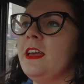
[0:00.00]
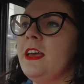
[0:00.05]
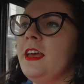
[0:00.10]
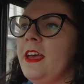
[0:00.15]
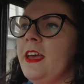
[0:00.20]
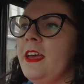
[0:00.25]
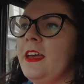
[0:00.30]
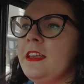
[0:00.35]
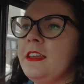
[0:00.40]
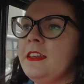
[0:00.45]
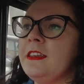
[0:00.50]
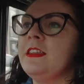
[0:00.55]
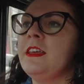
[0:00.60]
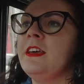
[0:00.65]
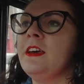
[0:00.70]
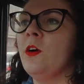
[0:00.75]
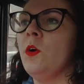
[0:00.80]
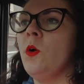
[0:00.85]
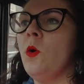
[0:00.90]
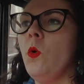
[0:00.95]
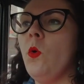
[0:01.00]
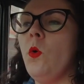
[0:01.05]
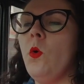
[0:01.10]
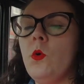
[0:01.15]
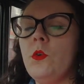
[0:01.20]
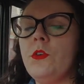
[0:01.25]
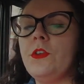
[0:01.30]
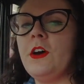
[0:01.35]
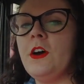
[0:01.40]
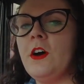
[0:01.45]
in
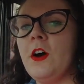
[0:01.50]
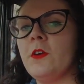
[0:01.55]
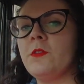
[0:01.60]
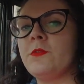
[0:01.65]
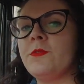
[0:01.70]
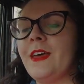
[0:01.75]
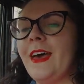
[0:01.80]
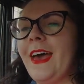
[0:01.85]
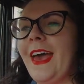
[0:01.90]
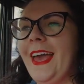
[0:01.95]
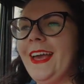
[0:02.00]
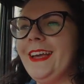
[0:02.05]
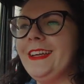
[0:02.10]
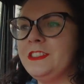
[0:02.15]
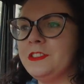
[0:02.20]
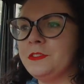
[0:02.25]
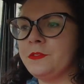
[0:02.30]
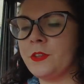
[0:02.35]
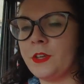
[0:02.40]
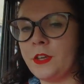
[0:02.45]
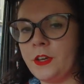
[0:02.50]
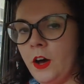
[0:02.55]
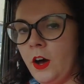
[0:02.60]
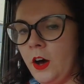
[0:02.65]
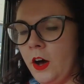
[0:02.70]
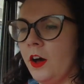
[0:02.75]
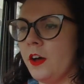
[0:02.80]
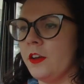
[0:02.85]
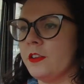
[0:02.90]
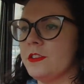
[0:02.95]
order of the age of the
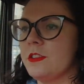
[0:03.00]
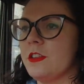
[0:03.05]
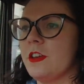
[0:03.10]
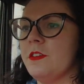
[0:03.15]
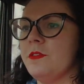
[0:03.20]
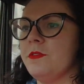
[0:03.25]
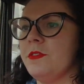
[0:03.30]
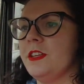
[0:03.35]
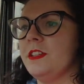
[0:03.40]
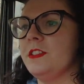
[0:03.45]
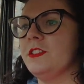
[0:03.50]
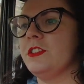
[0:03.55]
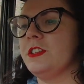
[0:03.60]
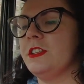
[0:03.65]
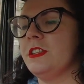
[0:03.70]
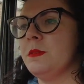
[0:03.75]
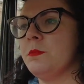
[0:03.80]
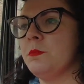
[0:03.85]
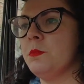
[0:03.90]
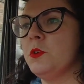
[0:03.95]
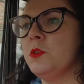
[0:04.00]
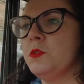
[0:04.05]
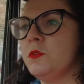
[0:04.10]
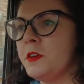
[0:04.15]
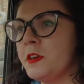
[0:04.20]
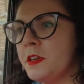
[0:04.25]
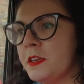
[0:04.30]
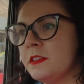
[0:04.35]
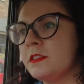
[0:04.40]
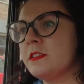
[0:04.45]
cars that are featured in the
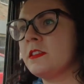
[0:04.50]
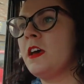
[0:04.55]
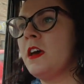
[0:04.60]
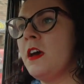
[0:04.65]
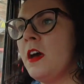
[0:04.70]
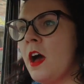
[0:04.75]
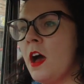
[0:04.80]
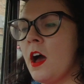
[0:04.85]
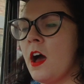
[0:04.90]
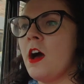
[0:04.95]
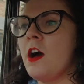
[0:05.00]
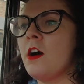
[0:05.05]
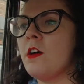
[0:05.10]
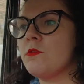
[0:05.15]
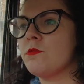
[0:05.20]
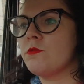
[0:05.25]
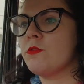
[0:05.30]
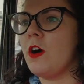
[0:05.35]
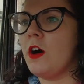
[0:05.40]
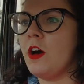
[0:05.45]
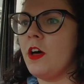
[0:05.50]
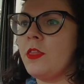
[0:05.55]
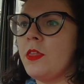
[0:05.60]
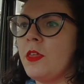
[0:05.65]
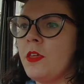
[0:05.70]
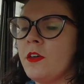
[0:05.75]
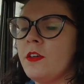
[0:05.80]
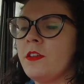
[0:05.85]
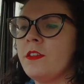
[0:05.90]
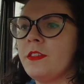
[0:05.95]
movies
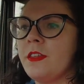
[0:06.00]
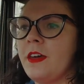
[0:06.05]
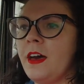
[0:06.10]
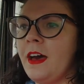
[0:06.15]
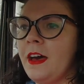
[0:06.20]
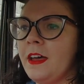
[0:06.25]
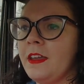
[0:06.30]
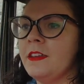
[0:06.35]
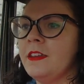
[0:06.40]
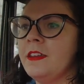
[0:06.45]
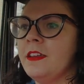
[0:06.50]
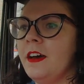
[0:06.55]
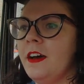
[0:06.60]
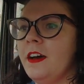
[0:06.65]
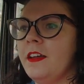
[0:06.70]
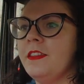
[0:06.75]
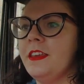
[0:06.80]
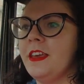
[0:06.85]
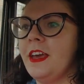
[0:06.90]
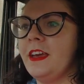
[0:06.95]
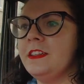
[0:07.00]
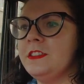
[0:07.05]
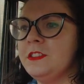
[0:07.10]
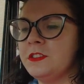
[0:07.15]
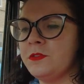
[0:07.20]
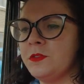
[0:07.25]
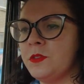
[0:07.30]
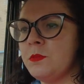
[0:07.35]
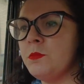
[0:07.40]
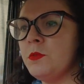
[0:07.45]
rather than the
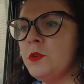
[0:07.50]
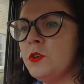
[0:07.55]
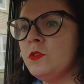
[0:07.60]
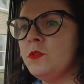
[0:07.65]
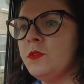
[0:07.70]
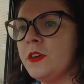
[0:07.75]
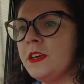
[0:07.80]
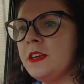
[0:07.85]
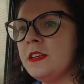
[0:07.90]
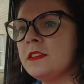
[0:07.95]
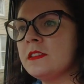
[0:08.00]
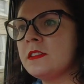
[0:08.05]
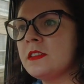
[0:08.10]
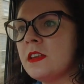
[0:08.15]
age of the movies.